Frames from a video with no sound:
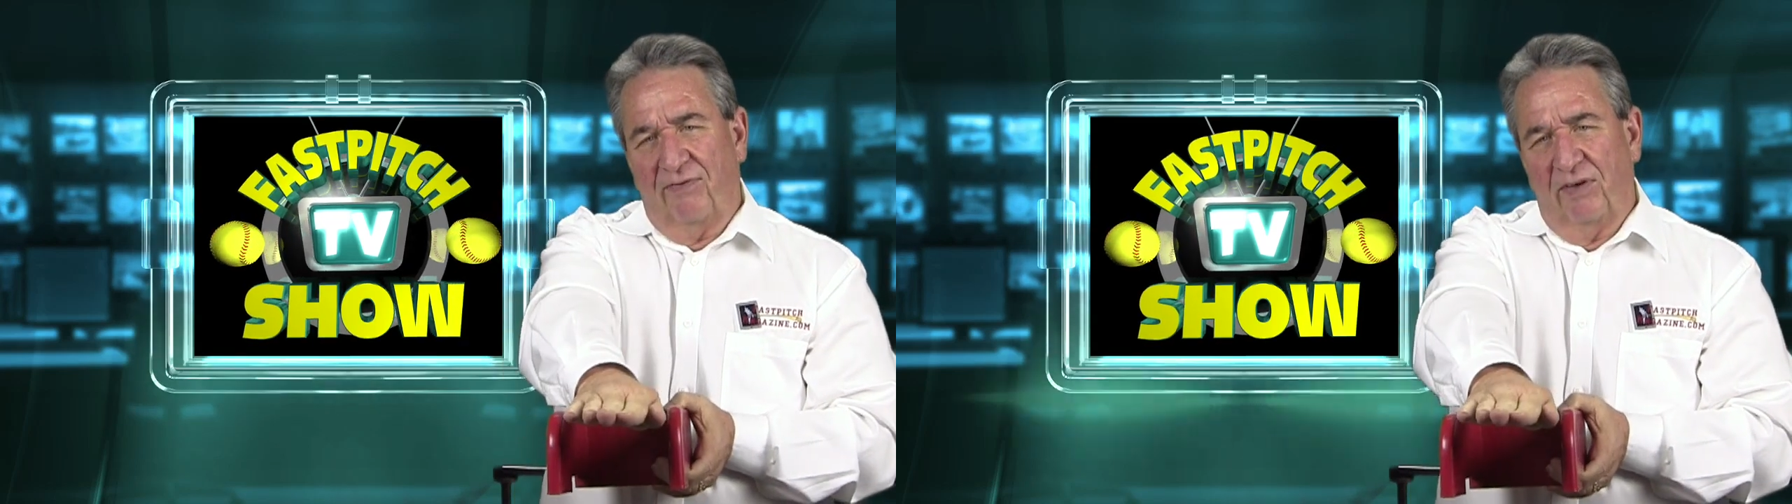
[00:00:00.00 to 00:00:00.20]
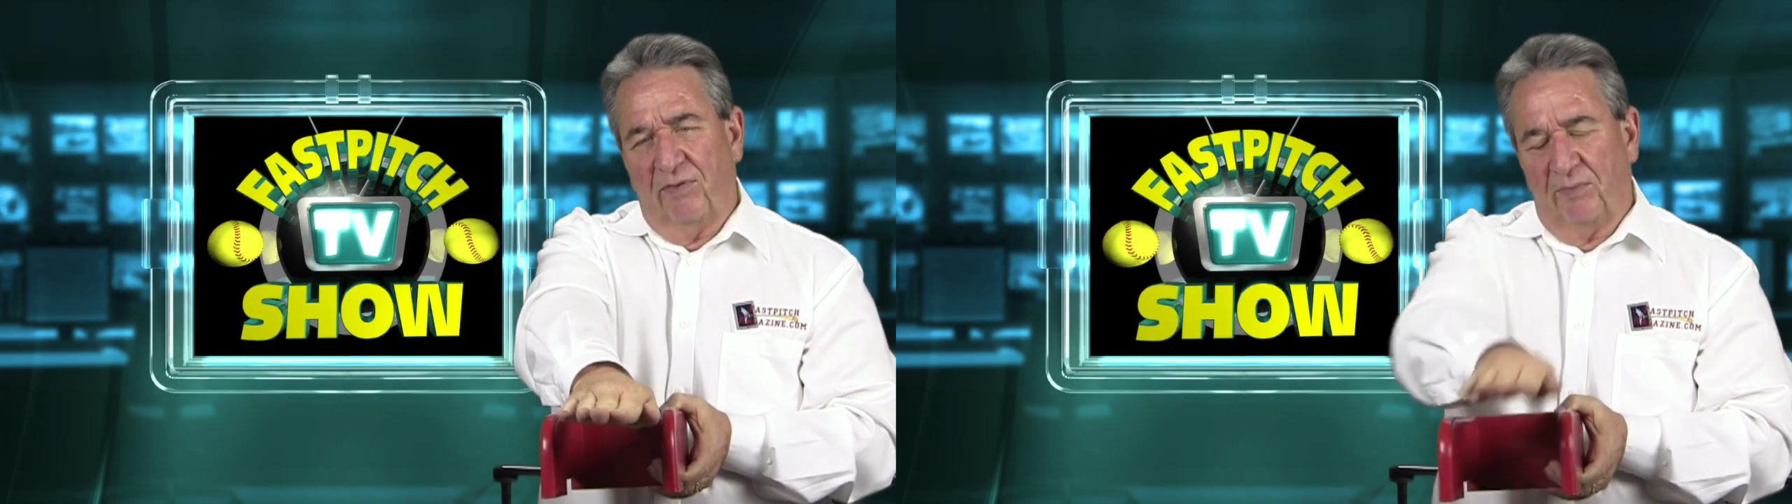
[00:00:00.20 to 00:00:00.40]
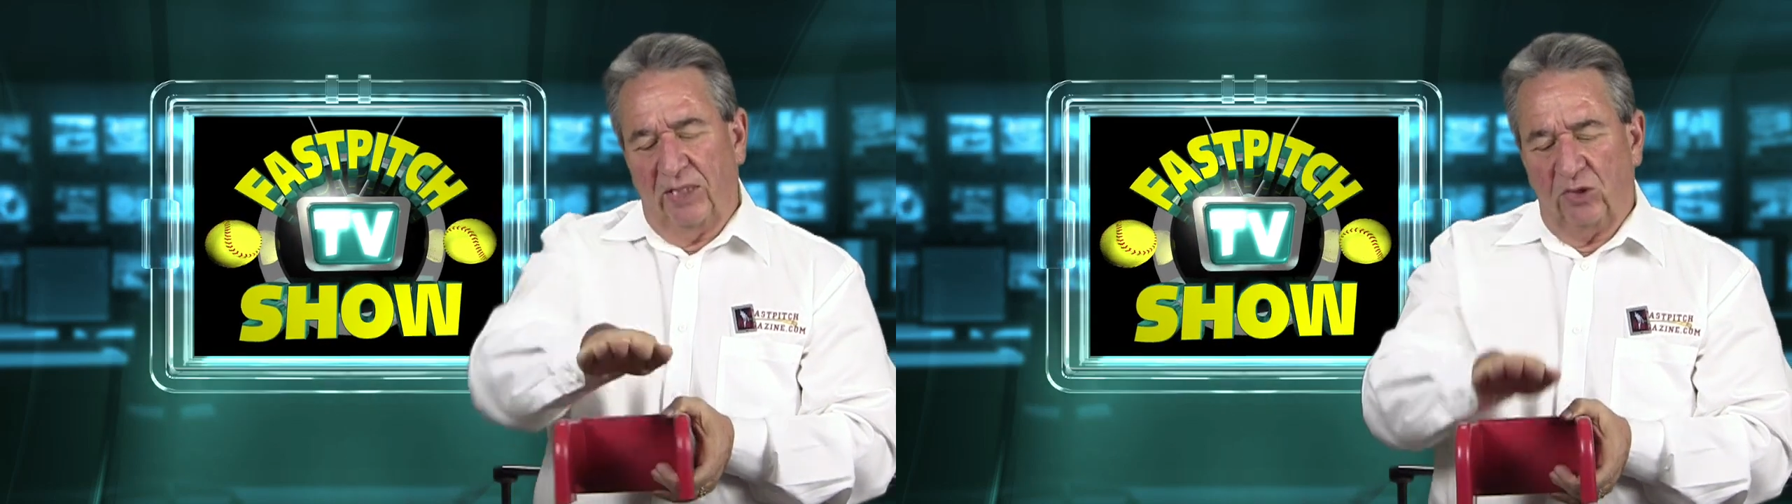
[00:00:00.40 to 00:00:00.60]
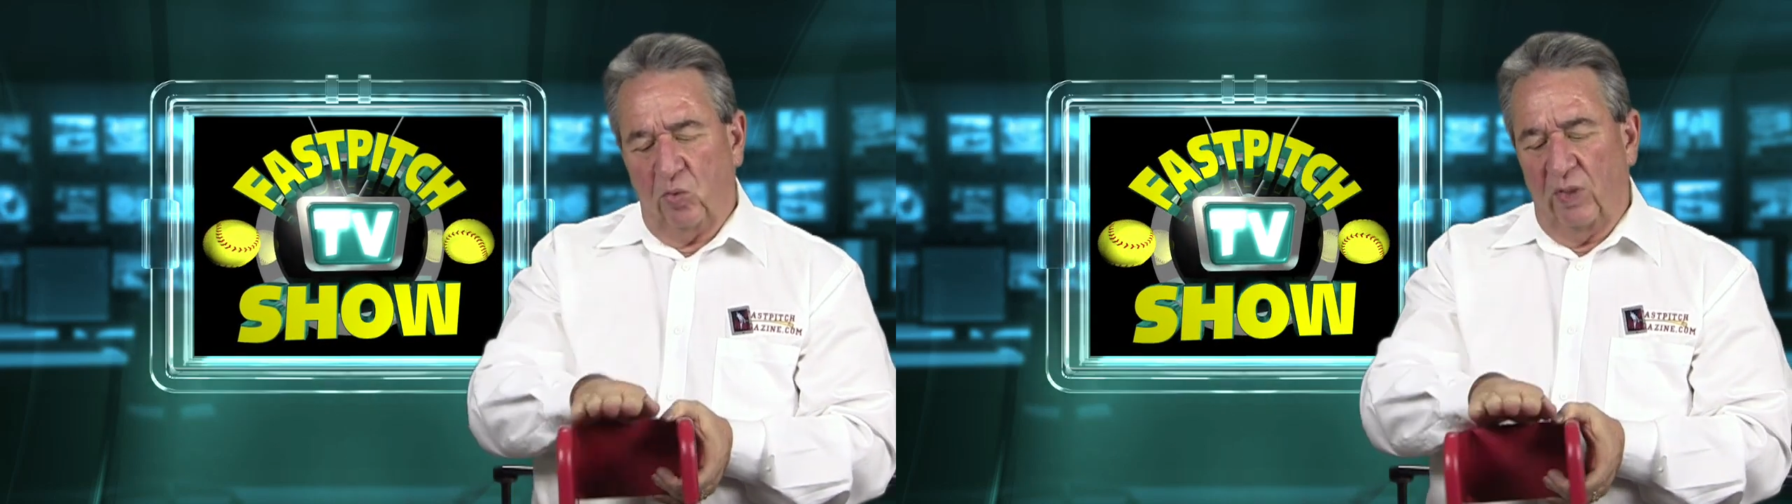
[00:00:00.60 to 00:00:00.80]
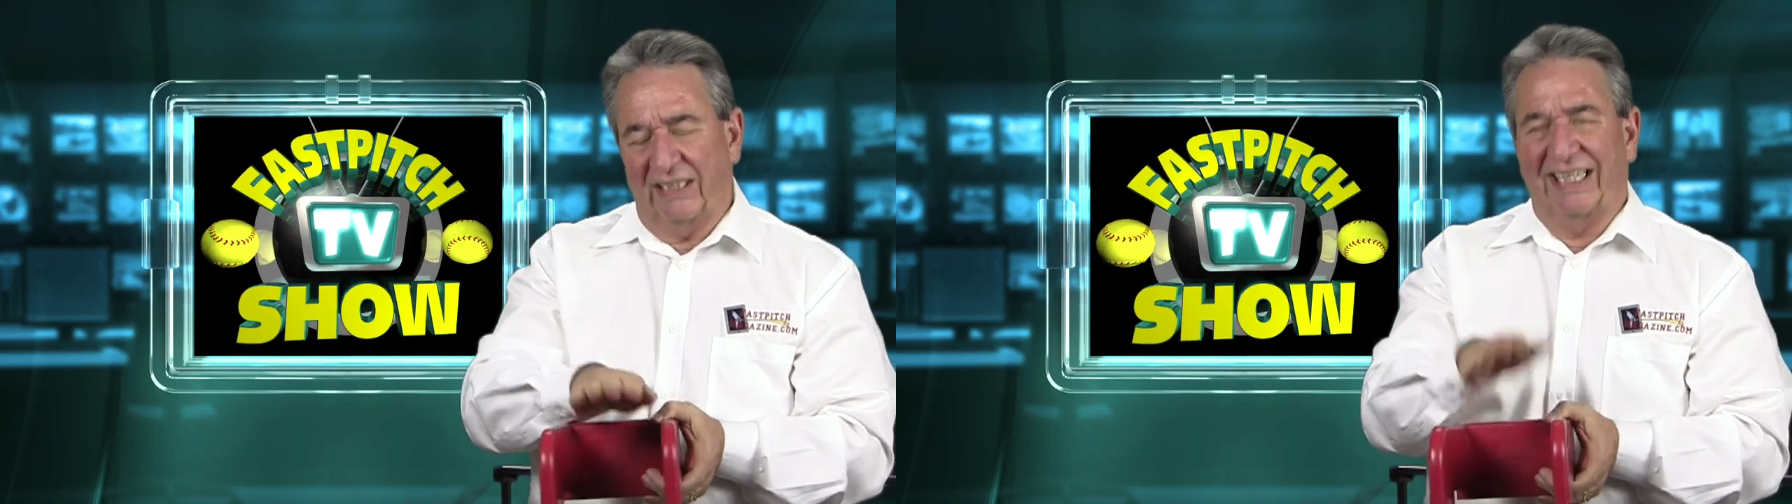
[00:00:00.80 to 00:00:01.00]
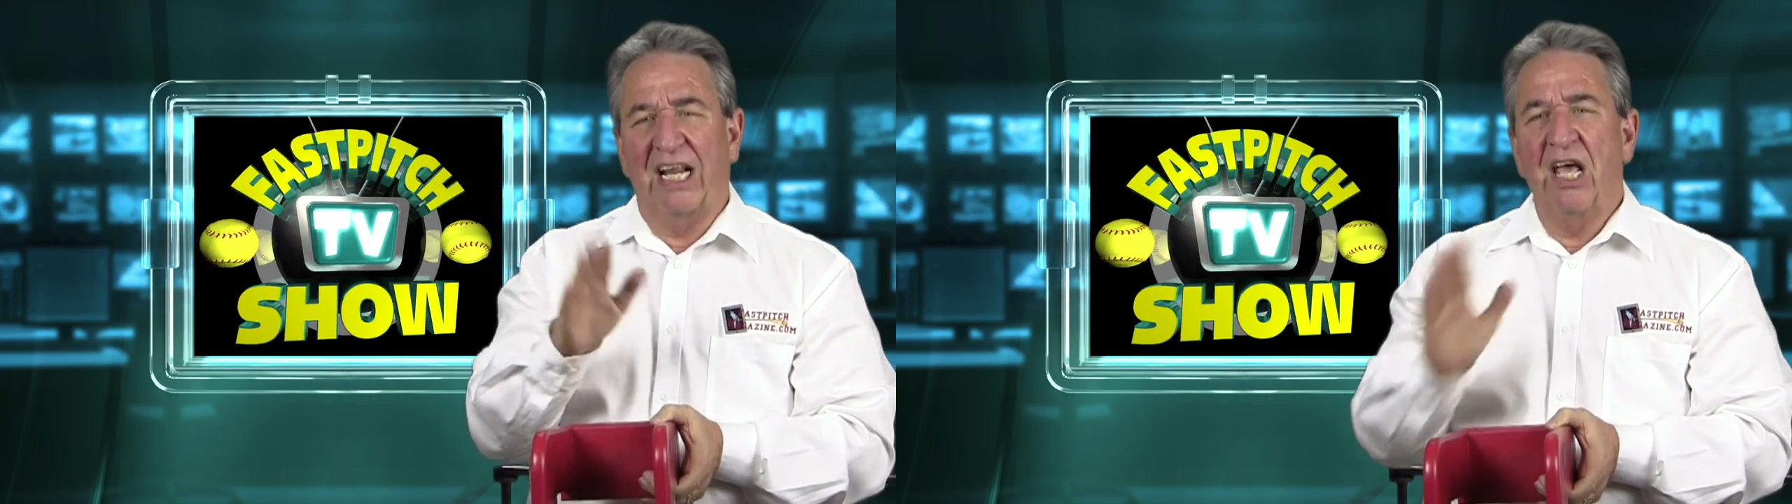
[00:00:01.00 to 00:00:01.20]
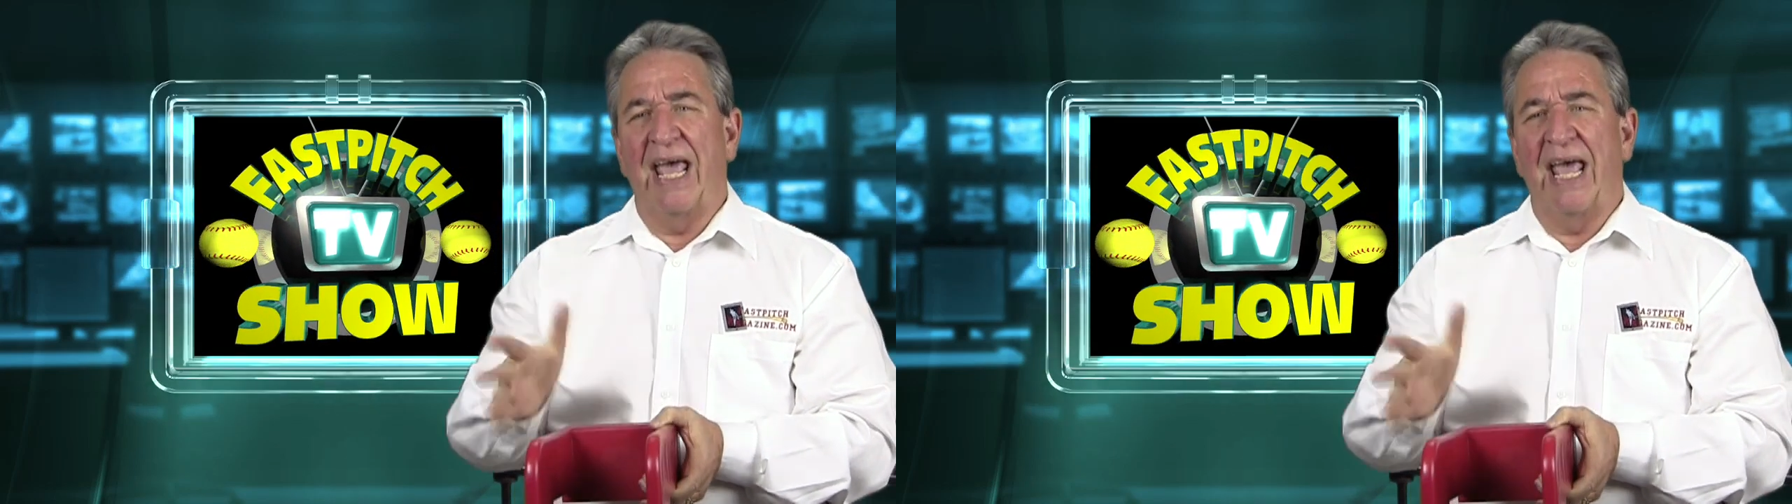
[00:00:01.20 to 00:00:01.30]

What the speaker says: foot from being twisted.